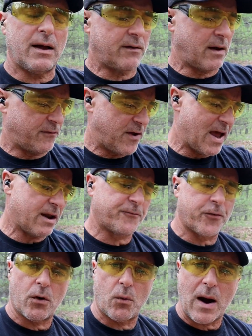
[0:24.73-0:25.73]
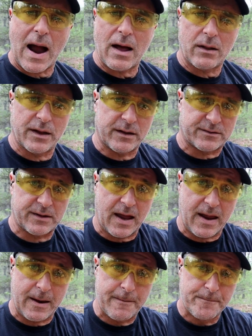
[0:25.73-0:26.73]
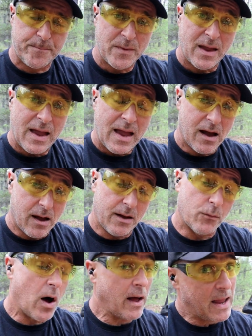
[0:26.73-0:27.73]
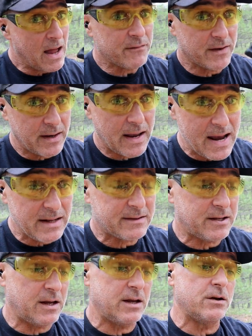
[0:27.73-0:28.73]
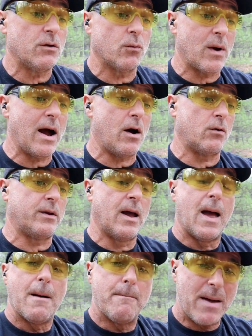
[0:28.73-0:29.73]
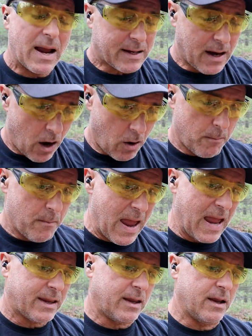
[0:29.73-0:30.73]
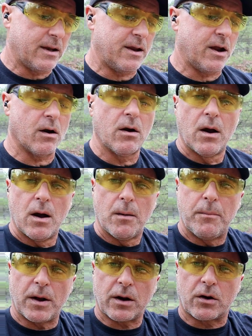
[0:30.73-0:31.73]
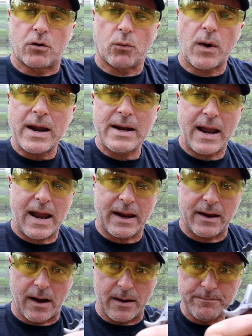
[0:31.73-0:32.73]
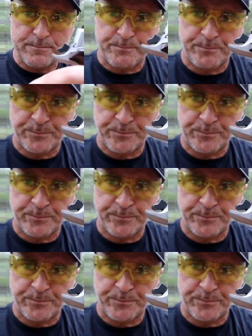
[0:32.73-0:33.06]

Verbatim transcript: I've had it for a while. It's a, well, I have an 18 round MetGart mag in here, but a great handgun.